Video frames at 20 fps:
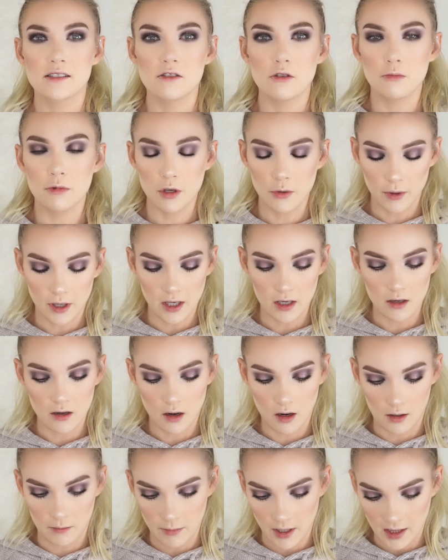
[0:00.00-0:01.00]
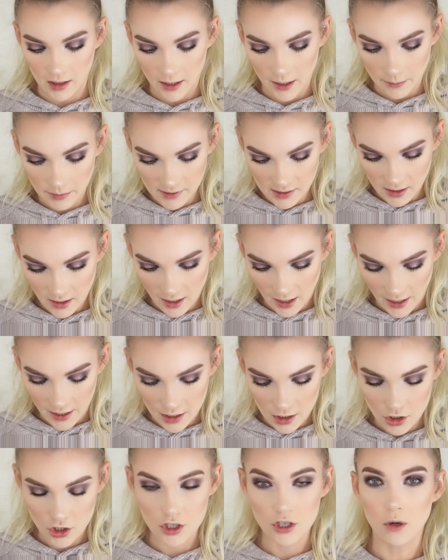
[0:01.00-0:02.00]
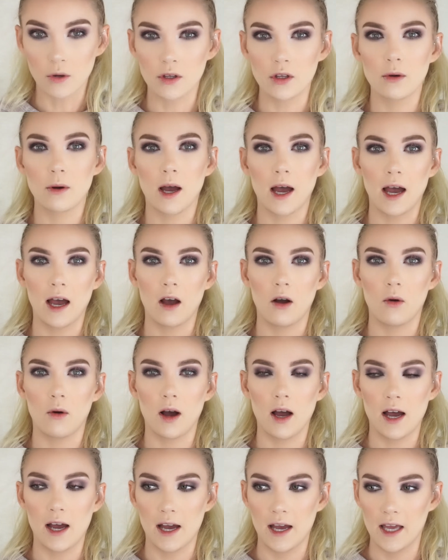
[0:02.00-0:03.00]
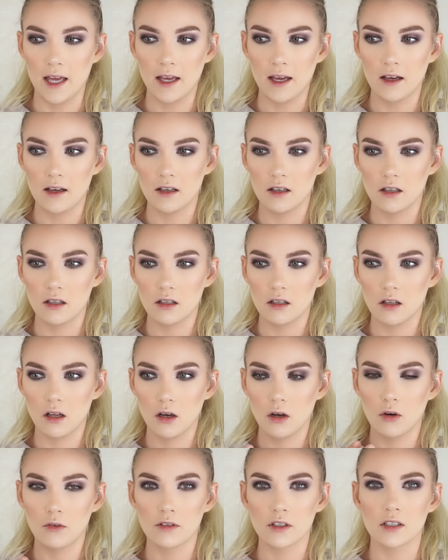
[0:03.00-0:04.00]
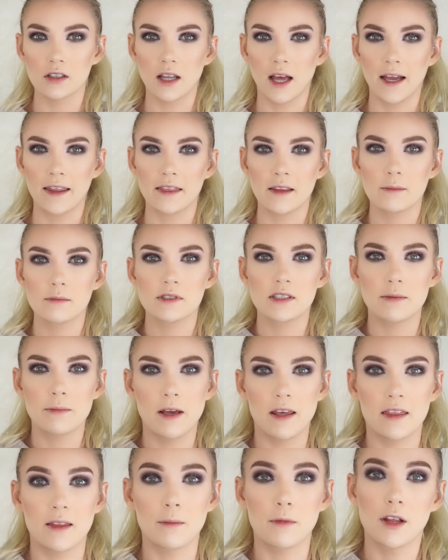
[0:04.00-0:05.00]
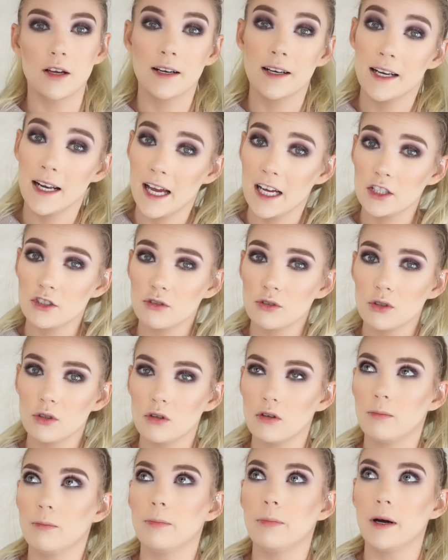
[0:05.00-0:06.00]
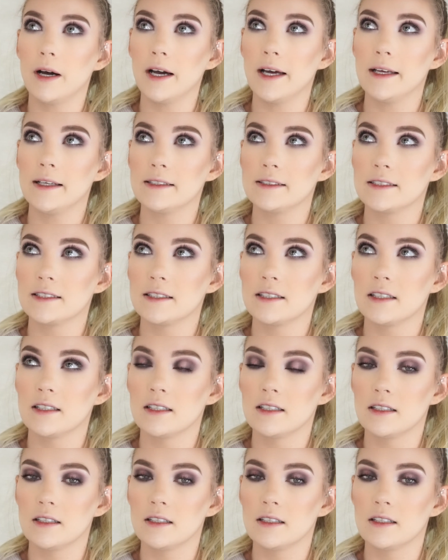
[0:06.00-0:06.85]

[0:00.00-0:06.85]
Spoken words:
zoom you in on my lips so that I can show you how I overline them to make them look natural, but